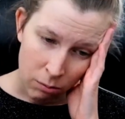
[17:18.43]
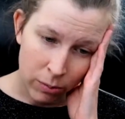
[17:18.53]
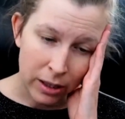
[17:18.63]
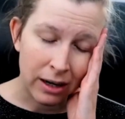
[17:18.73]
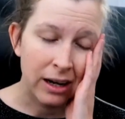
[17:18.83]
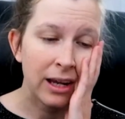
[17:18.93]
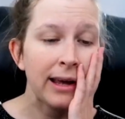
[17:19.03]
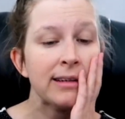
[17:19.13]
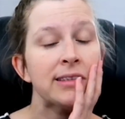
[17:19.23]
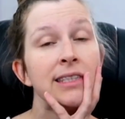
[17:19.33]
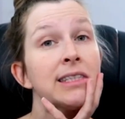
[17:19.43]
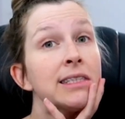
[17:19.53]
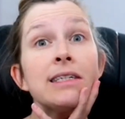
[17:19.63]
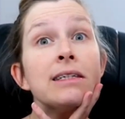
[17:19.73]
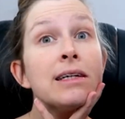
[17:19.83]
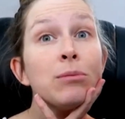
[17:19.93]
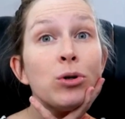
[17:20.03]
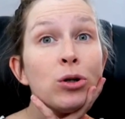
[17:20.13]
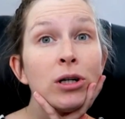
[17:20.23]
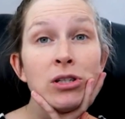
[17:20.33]
But I can't sit still
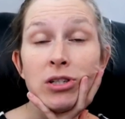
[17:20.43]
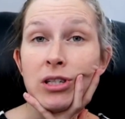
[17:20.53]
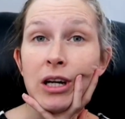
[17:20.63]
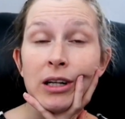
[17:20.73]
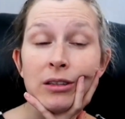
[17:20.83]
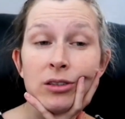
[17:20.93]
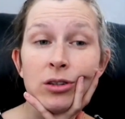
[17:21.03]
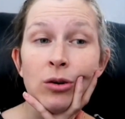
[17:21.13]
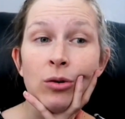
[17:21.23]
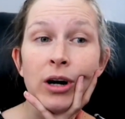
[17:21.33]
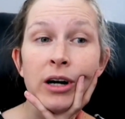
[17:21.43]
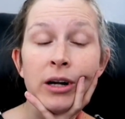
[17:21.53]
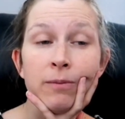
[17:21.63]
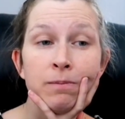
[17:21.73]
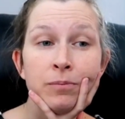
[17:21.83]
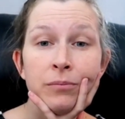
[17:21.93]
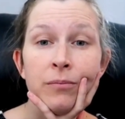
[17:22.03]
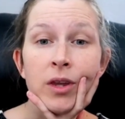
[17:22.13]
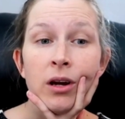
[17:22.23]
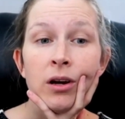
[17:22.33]
anymore. I just can't. So
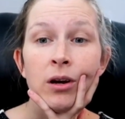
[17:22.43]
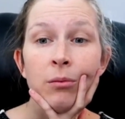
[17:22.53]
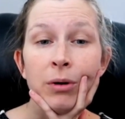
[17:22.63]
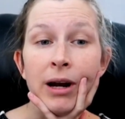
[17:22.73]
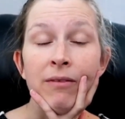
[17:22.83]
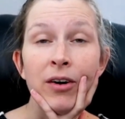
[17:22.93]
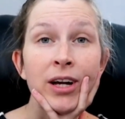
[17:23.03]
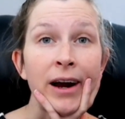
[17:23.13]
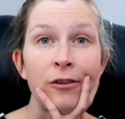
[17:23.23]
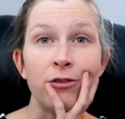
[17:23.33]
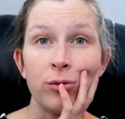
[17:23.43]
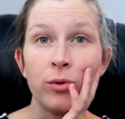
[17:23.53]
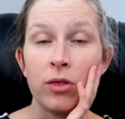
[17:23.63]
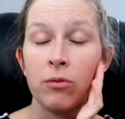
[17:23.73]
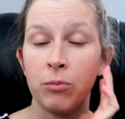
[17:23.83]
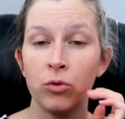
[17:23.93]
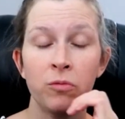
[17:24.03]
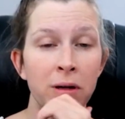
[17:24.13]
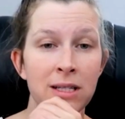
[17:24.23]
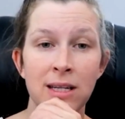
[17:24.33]
but I'm very careful with the
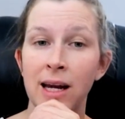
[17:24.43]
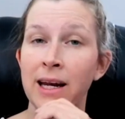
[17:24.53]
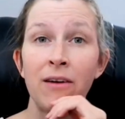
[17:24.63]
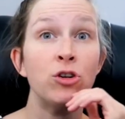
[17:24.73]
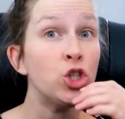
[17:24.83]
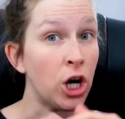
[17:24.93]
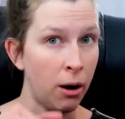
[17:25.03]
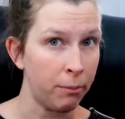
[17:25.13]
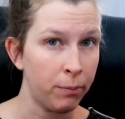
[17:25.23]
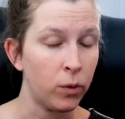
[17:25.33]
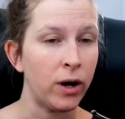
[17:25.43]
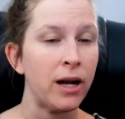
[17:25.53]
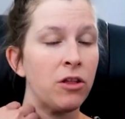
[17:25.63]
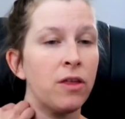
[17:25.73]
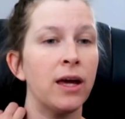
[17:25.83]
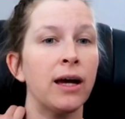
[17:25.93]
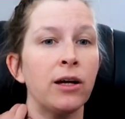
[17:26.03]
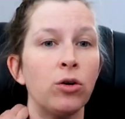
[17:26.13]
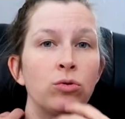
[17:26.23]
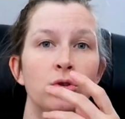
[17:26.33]
movements, and I never jump or anything.
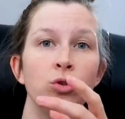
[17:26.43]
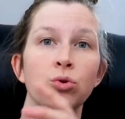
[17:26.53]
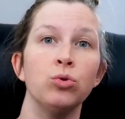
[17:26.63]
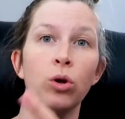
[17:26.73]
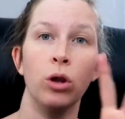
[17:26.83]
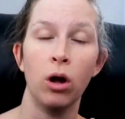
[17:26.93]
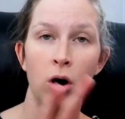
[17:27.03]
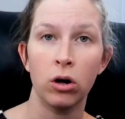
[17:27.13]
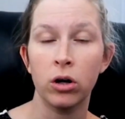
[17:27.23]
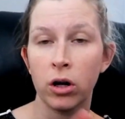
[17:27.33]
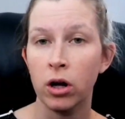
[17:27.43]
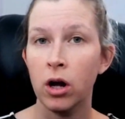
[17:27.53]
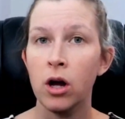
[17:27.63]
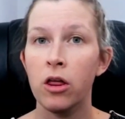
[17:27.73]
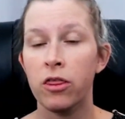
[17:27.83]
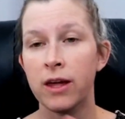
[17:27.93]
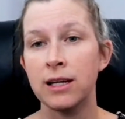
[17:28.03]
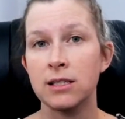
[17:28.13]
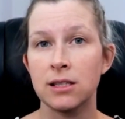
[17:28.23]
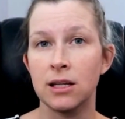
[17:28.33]
I don't do long
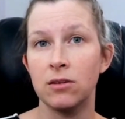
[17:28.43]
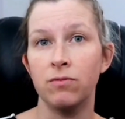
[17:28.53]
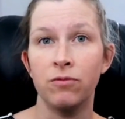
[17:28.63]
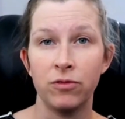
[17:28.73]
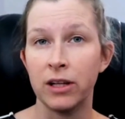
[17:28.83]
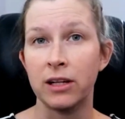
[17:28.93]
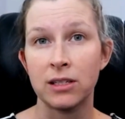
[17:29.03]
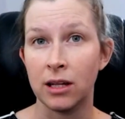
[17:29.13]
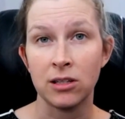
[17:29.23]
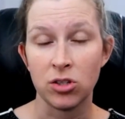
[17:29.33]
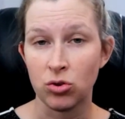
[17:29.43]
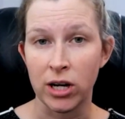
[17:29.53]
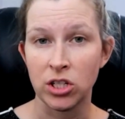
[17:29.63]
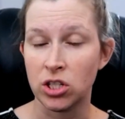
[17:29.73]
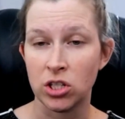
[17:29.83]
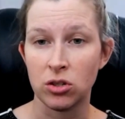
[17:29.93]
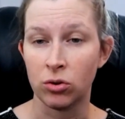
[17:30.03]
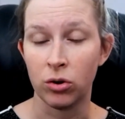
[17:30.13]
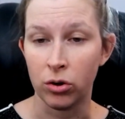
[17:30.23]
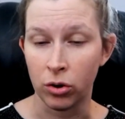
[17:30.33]
things that feel like it stretches
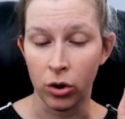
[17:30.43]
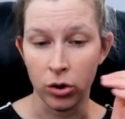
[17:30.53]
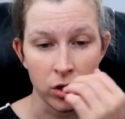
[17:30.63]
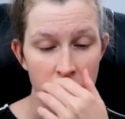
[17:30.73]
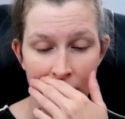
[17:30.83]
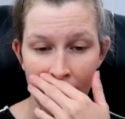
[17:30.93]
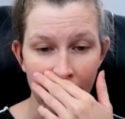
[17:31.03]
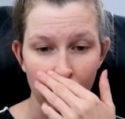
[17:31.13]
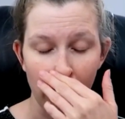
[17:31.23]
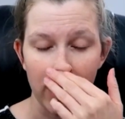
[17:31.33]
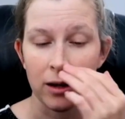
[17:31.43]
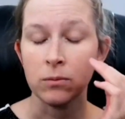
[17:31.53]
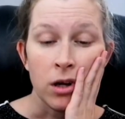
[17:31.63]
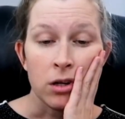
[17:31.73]
or hurts in any way.